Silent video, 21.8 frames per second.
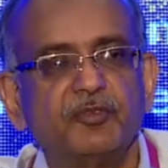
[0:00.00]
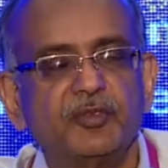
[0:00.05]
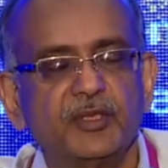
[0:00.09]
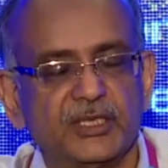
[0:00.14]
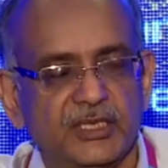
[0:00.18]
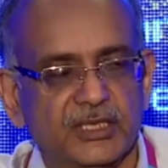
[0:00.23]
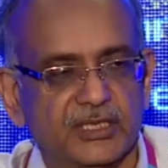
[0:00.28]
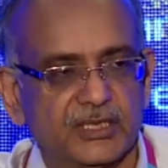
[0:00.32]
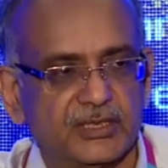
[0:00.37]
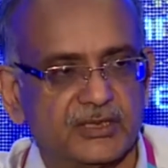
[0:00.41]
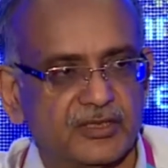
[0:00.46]

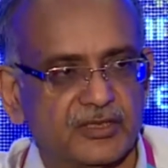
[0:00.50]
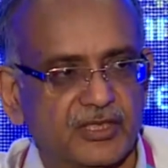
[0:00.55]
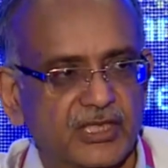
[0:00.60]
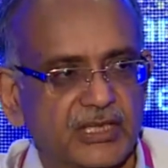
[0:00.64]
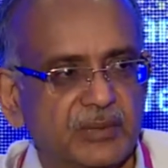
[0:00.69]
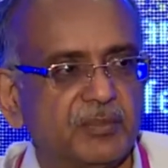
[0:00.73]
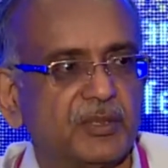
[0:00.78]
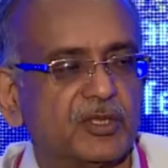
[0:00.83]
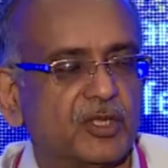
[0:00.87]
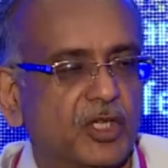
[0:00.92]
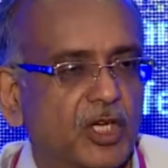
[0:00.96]
the
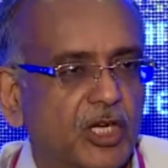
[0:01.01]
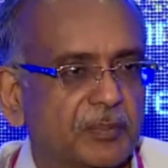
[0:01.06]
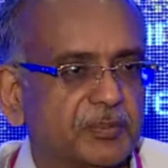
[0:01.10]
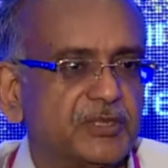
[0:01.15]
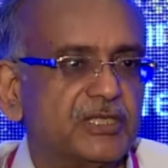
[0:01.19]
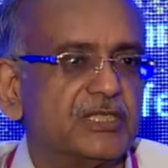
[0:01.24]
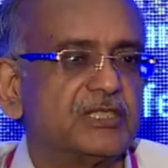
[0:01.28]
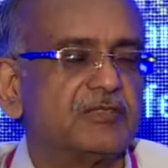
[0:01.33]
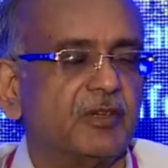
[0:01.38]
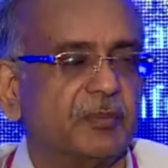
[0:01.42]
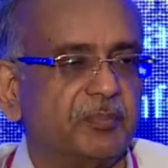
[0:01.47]
treatment
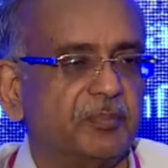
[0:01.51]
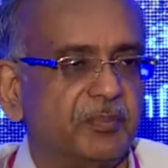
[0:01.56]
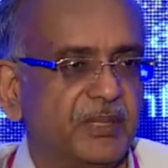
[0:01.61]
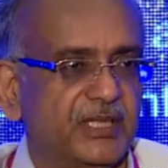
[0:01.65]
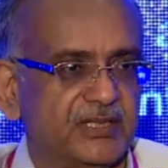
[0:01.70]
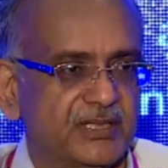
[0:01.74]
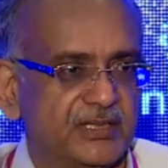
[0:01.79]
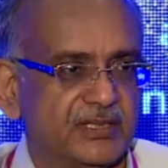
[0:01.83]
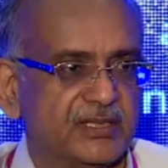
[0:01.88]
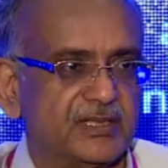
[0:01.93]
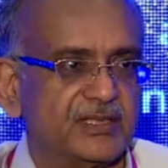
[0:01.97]
options for
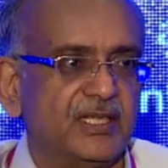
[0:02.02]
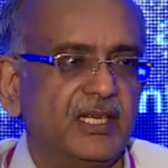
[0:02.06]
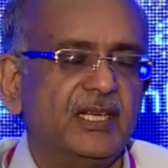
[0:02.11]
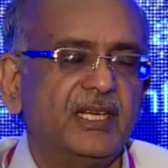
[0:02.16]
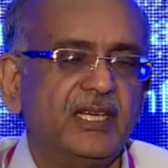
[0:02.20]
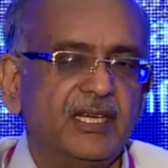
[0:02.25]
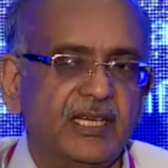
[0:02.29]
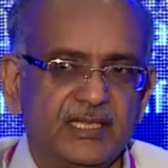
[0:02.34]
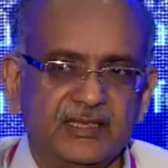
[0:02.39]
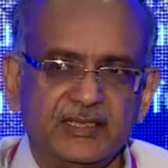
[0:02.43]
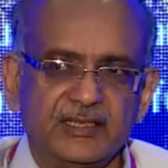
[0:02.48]
patients.
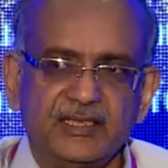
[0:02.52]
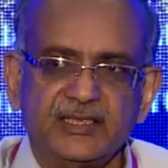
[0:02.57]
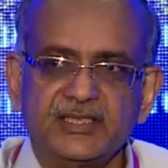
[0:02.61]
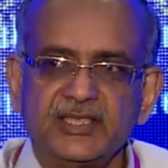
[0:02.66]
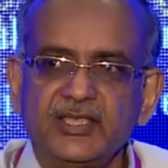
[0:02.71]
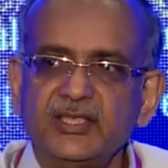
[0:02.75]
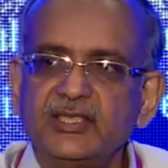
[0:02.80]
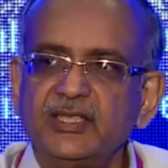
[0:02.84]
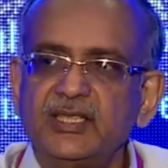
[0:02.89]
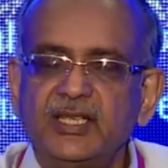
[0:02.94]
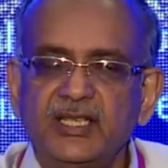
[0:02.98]
As I
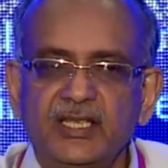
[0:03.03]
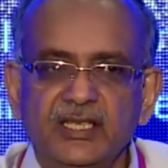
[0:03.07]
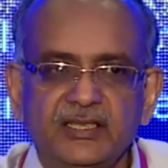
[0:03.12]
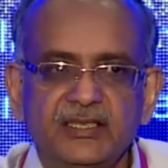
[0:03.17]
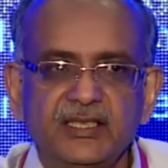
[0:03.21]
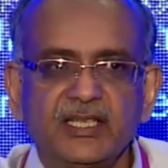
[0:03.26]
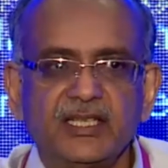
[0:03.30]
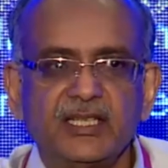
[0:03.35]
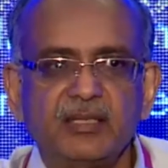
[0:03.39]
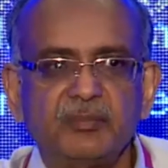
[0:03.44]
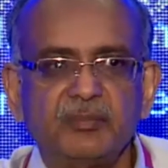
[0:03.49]
said,
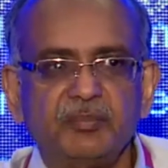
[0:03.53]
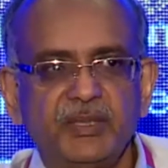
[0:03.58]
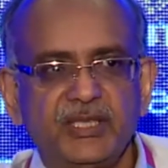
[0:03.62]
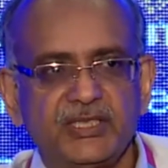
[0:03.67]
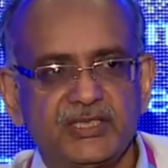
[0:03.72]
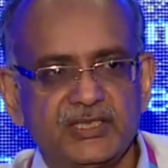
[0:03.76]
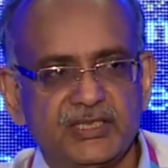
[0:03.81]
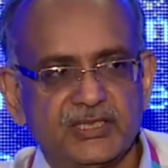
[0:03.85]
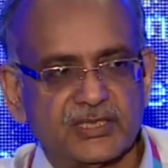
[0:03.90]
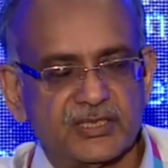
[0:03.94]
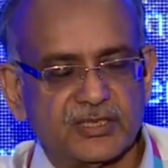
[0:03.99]
younger
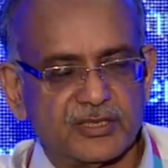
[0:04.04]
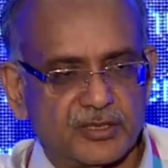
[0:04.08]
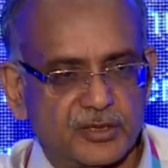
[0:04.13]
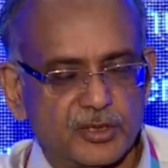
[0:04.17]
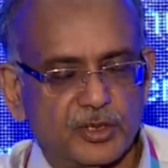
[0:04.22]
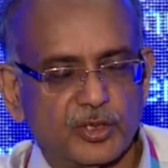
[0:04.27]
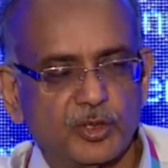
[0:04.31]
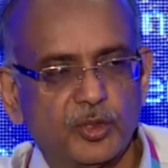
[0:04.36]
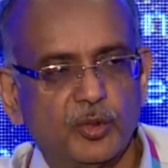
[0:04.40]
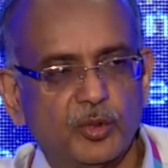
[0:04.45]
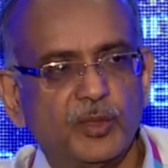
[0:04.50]
patients,
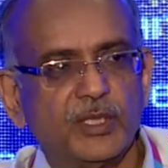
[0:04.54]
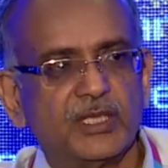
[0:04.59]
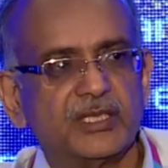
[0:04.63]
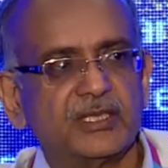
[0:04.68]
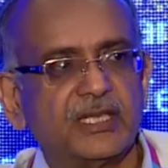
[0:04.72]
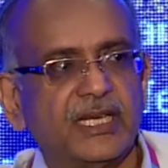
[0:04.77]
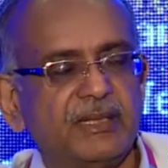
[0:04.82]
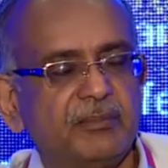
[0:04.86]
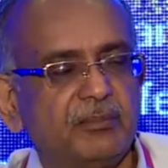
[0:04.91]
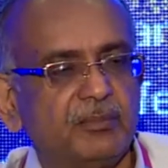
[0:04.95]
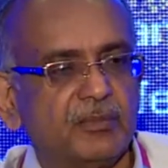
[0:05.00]
lower
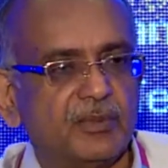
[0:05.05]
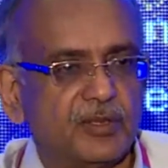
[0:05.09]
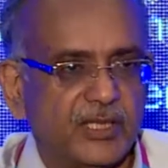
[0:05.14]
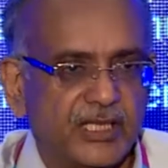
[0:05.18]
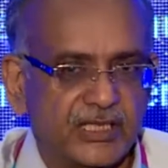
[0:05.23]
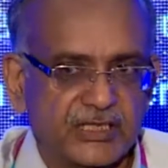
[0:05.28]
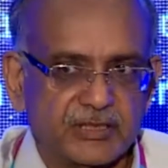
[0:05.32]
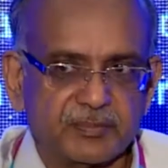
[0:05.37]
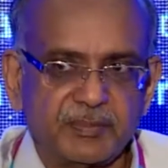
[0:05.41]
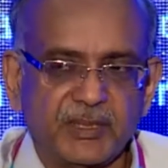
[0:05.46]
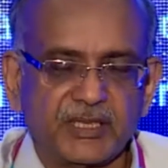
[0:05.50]
time
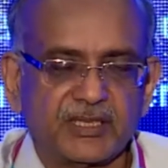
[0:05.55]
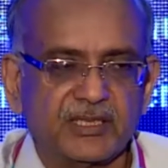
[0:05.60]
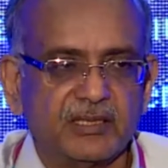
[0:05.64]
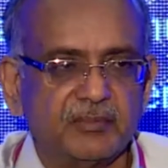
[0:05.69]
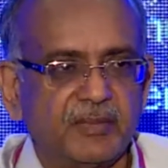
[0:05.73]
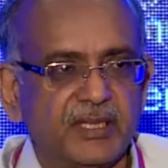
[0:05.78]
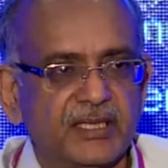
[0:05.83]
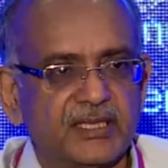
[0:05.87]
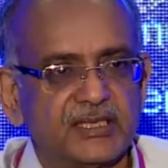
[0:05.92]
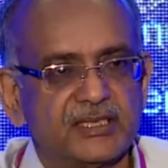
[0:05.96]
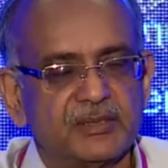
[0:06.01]
expectant
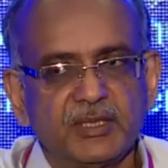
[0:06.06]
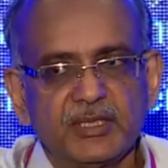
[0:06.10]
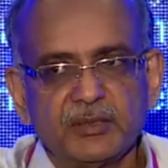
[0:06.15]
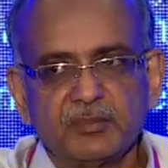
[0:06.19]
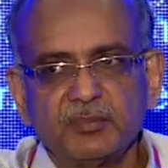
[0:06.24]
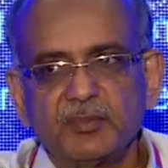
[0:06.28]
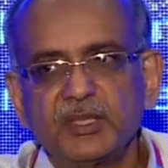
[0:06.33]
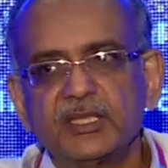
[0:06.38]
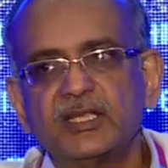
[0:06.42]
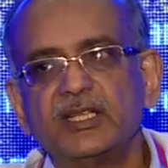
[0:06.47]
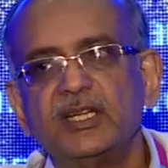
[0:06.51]
management,
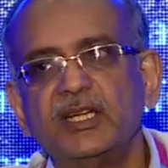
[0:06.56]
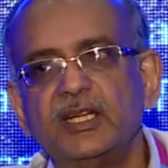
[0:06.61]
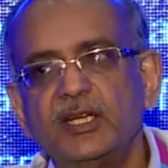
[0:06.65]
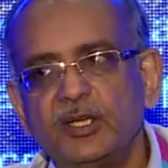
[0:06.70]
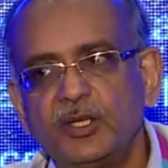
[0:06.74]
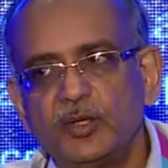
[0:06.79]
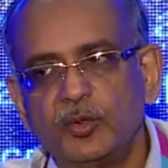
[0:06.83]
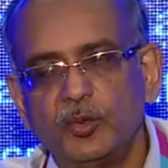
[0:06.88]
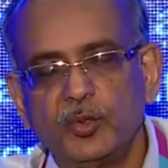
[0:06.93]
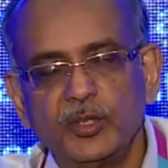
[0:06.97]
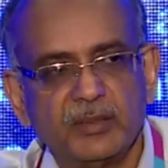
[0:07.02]
but
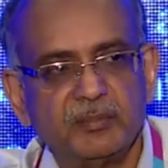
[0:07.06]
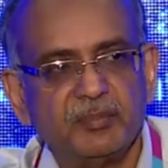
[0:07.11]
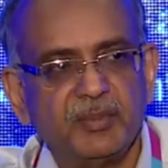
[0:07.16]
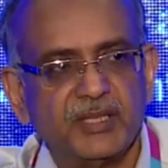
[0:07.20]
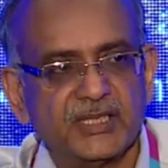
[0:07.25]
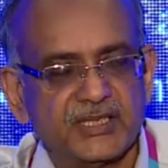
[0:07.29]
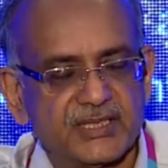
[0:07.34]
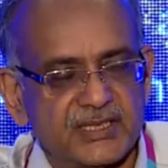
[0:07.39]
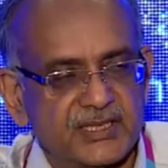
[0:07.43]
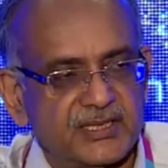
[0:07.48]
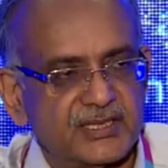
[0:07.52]
older
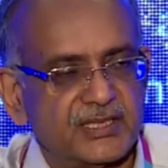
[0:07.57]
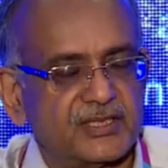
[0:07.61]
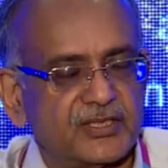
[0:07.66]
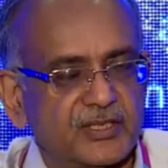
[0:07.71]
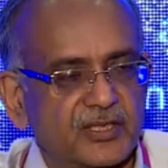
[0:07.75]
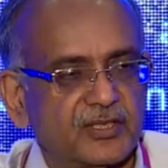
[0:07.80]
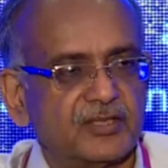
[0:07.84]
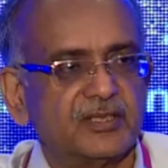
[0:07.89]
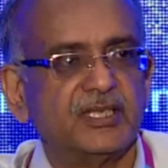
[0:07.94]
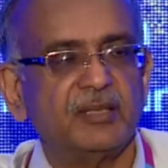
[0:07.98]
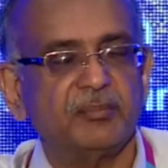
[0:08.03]
patients, that
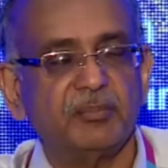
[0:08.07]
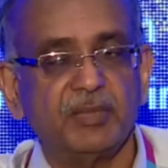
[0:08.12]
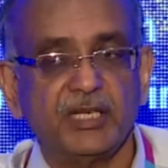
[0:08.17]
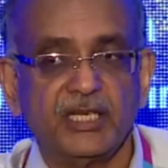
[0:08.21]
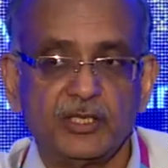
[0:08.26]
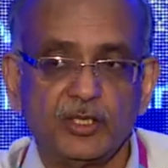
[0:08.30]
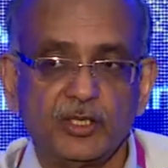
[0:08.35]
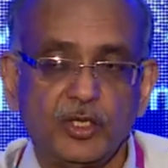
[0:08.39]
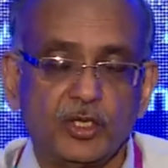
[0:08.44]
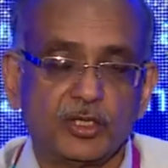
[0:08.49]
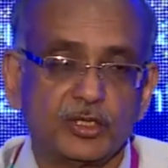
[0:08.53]
sort of thing, but
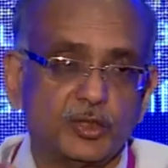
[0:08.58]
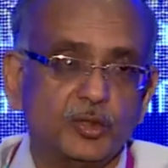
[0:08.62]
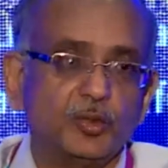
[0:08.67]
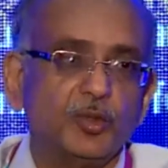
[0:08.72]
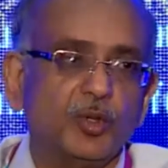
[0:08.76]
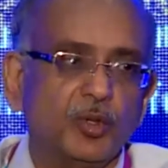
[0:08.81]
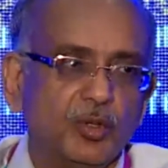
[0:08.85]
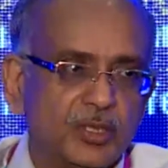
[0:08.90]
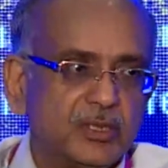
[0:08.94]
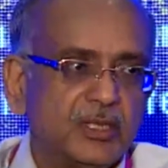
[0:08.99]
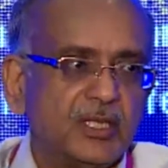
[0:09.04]
not too
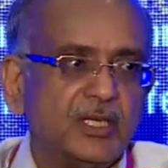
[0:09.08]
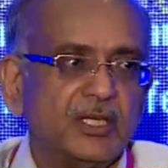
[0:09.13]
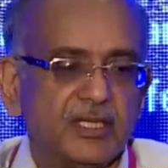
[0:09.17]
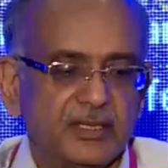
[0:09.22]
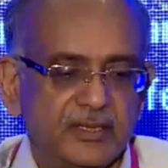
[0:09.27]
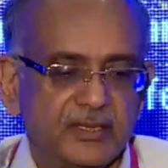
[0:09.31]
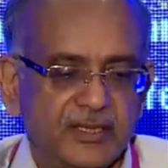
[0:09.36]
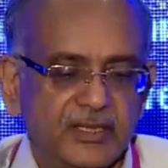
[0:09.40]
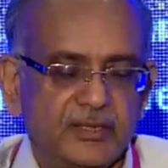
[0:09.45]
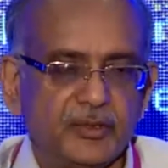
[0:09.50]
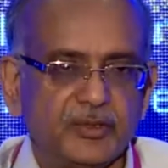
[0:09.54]
old,
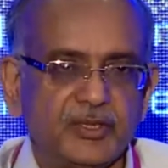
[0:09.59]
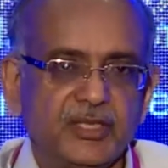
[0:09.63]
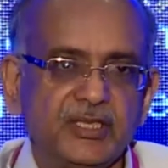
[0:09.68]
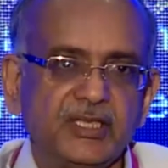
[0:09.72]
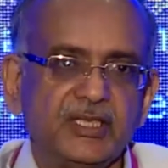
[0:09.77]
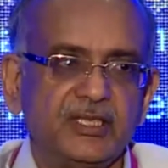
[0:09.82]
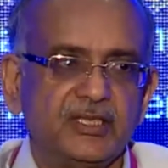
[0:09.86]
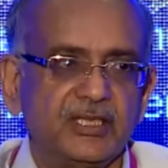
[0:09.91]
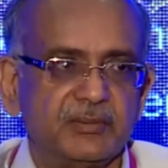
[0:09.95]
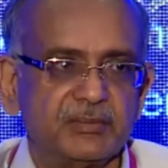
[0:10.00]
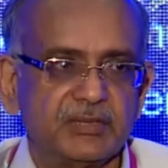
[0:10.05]
then you think
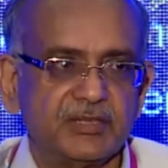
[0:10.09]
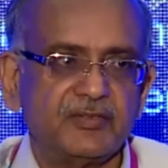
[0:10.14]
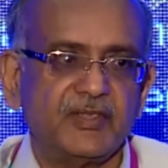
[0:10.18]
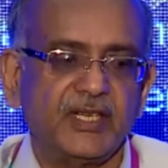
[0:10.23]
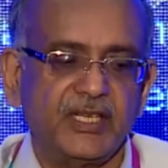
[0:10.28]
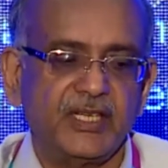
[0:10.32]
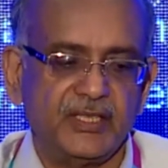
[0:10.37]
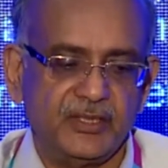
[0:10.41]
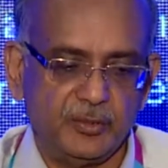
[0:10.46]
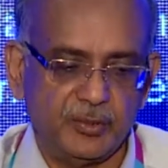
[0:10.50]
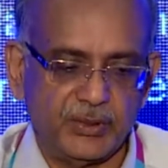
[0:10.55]
in terms of
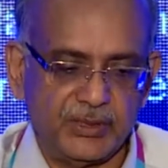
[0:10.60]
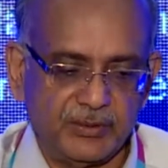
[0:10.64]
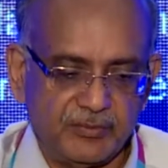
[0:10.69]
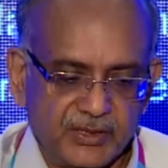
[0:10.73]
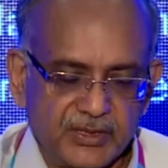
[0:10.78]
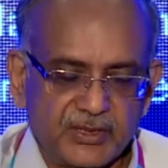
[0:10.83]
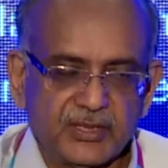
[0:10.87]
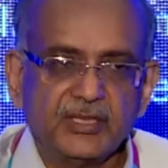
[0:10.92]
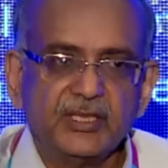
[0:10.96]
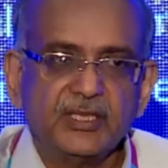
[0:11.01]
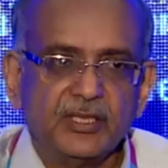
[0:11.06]
IUI
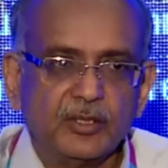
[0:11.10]
with